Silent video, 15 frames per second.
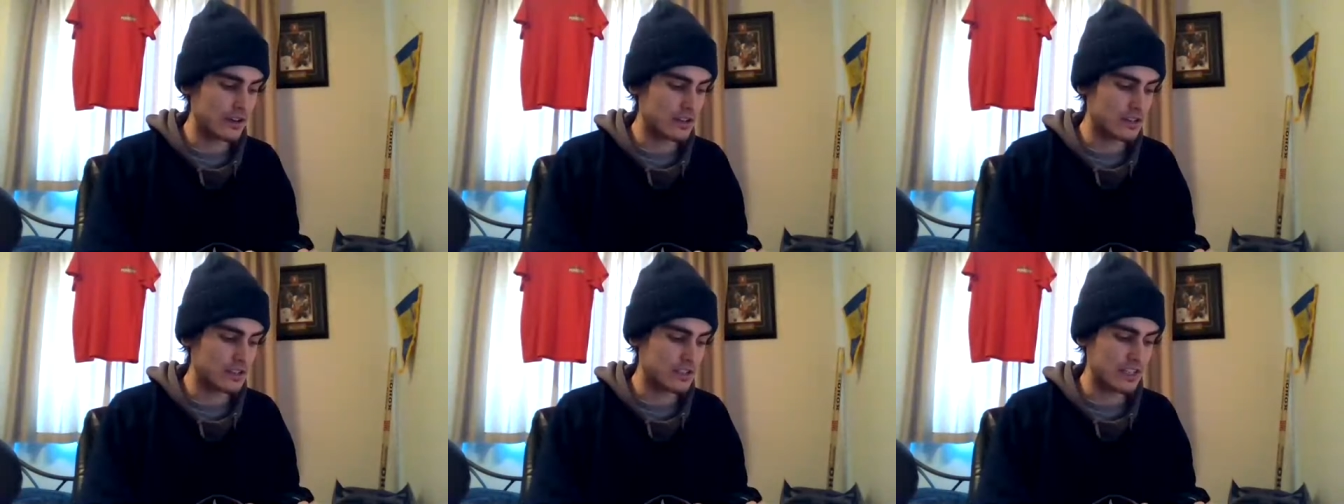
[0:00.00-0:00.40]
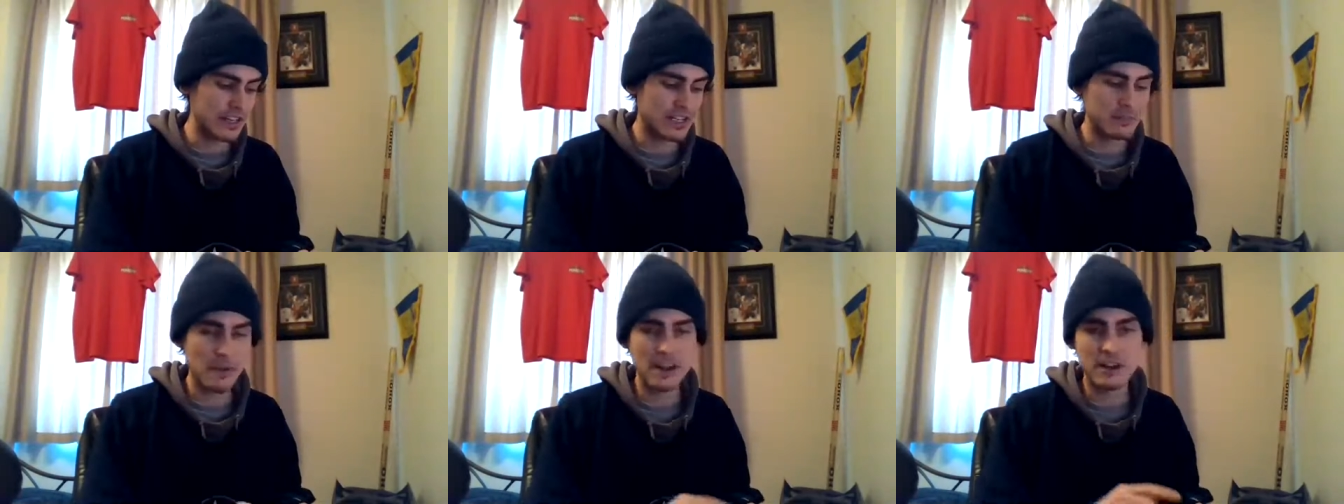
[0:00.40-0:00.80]

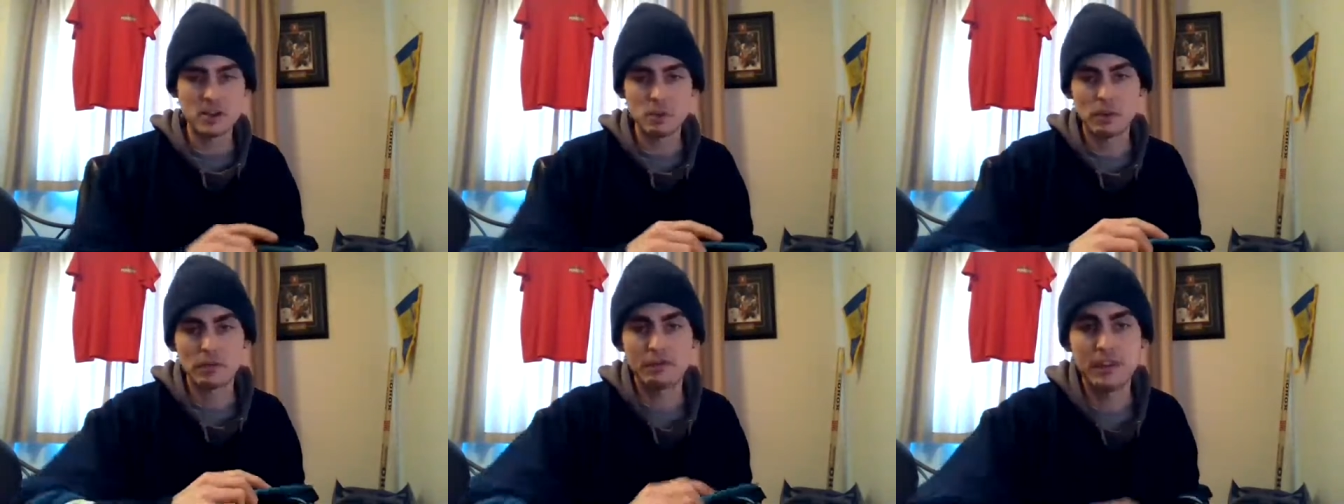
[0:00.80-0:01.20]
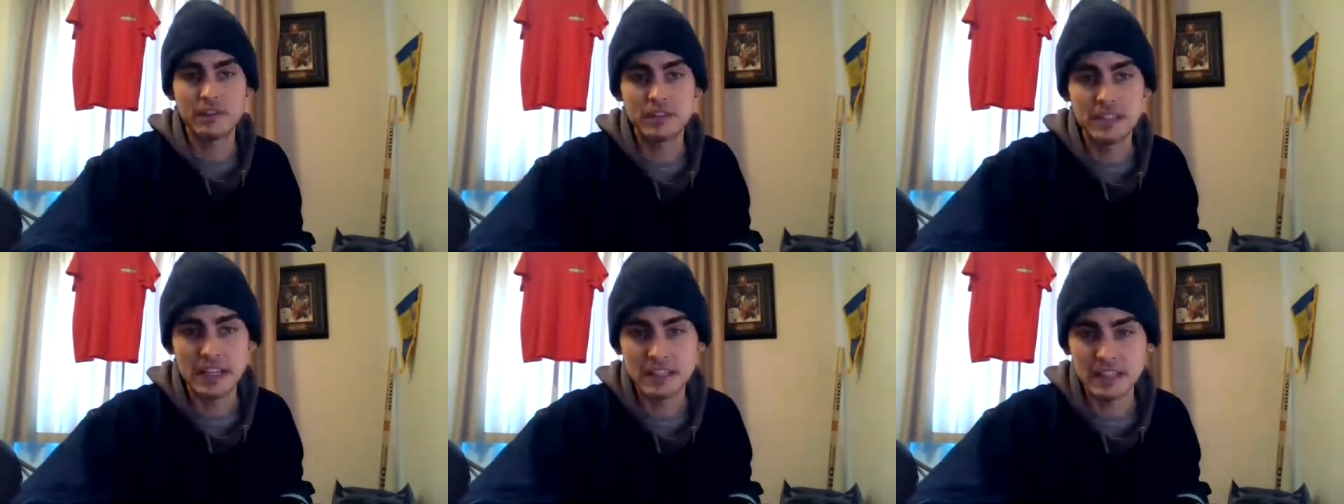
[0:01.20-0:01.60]
6 minus
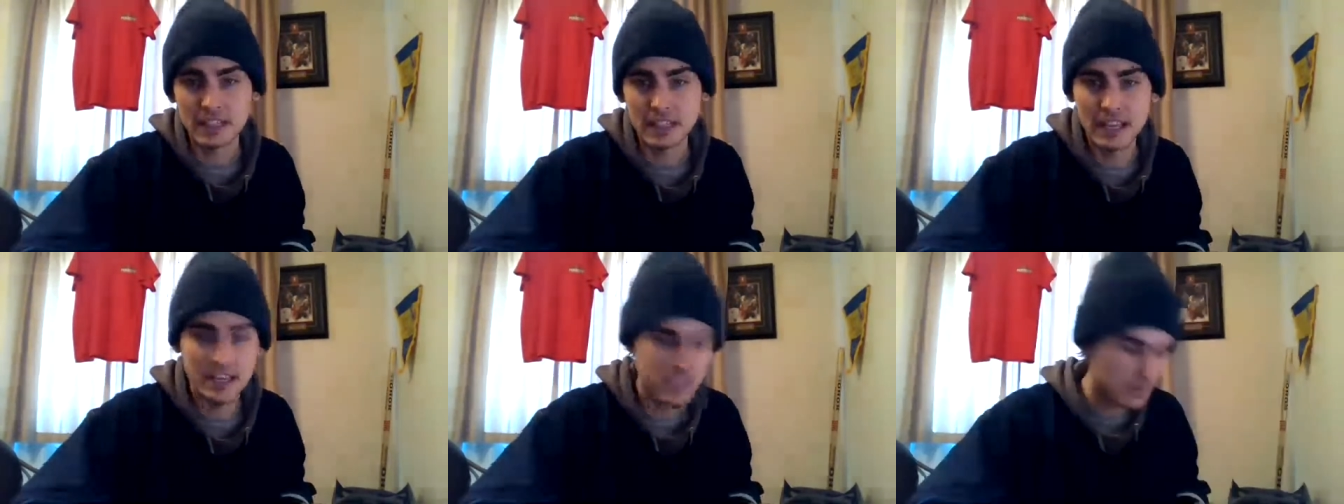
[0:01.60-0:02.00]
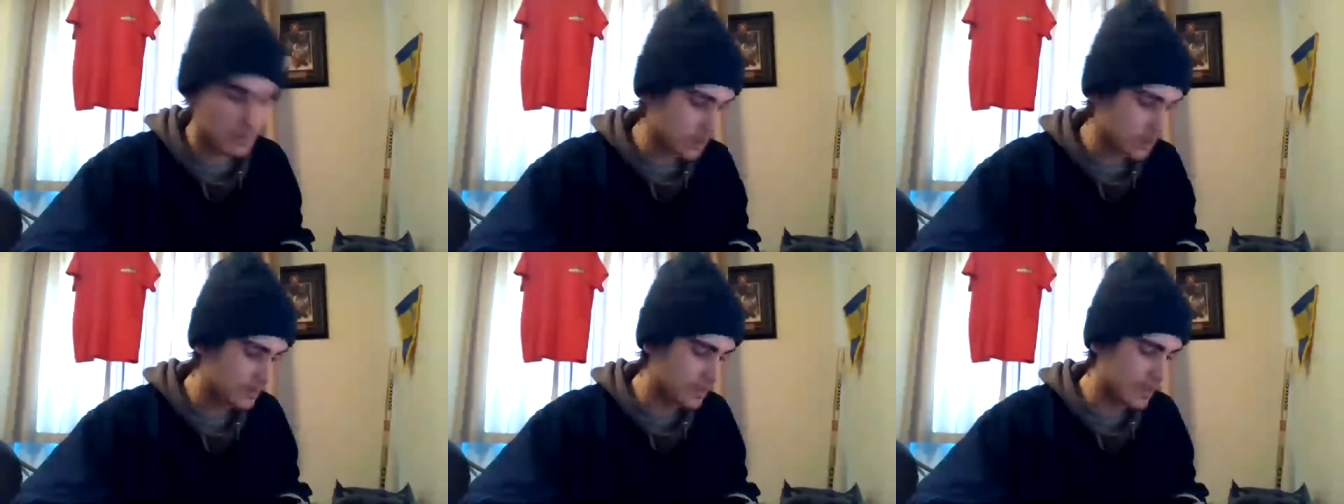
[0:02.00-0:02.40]
115. The line's
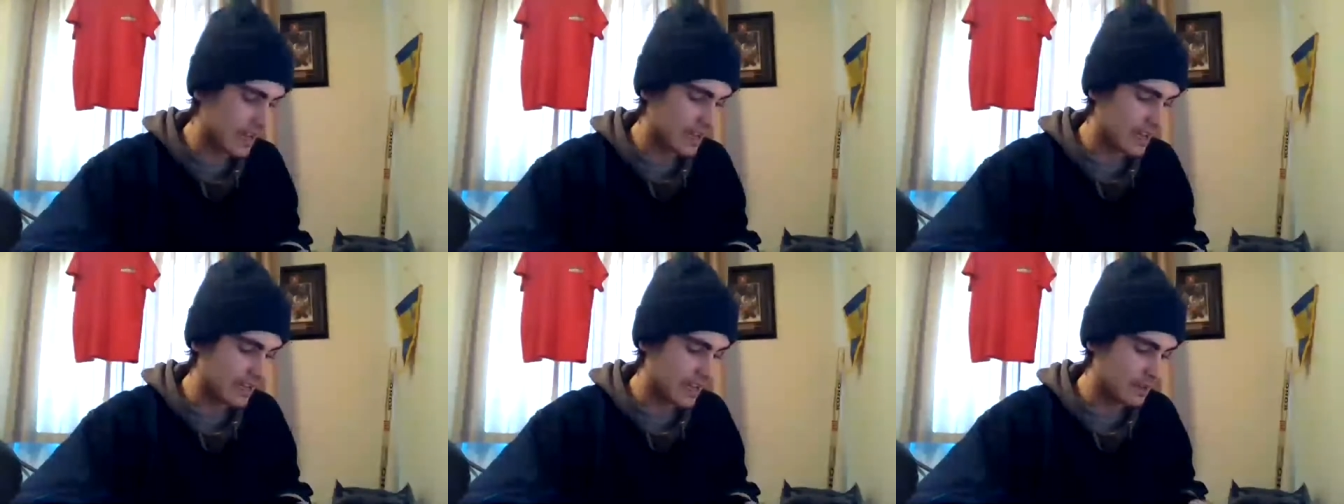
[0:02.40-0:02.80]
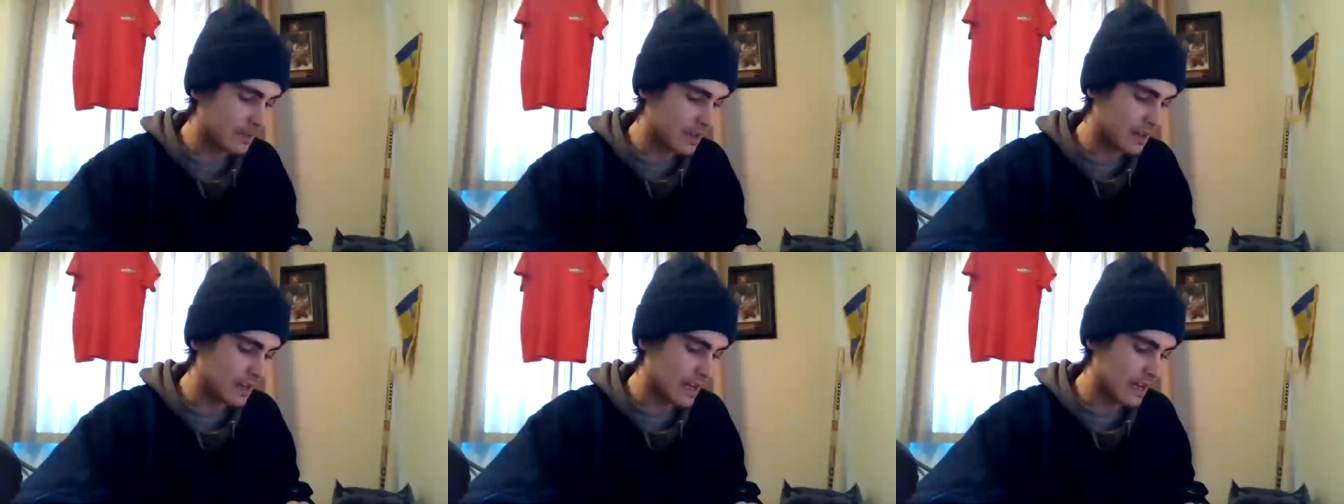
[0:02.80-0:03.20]
moved in that game
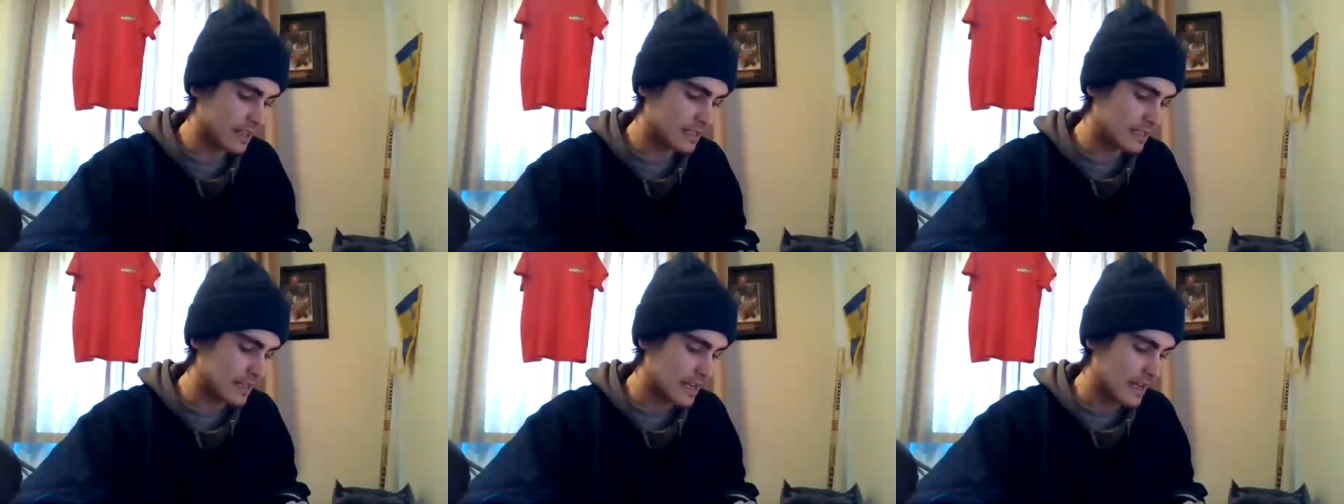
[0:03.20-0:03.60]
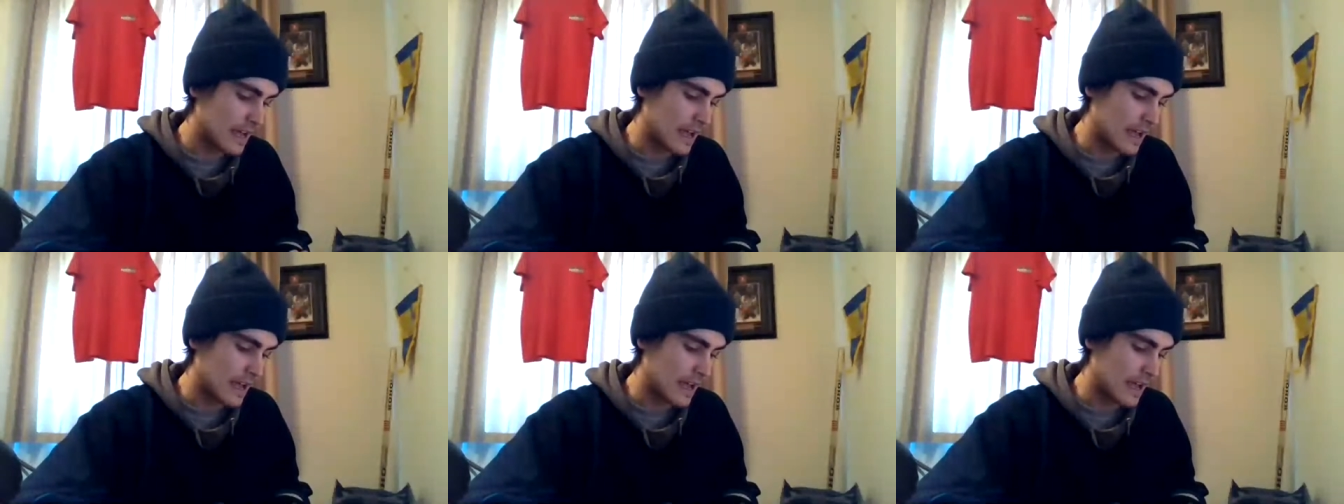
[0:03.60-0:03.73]
there, guys.